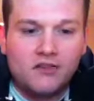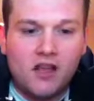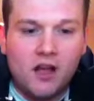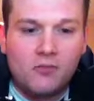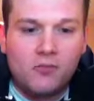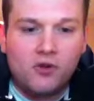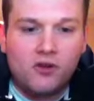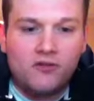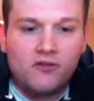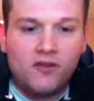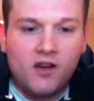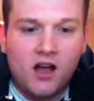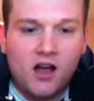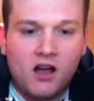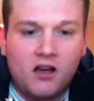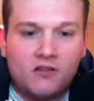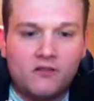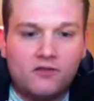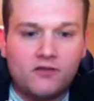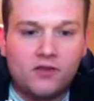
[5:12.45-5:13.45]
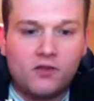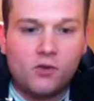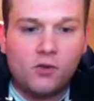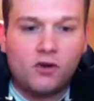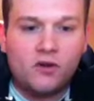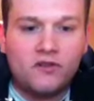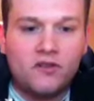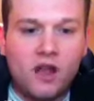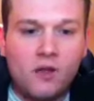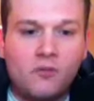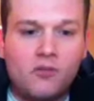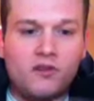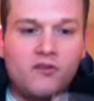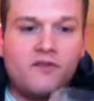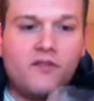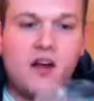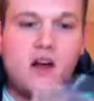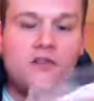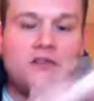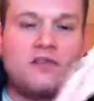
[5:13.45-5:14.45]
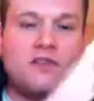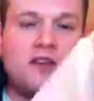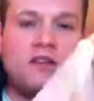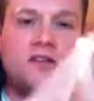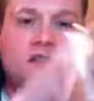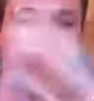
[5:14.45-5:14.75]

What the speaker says: 9.5, corner is 9.5, center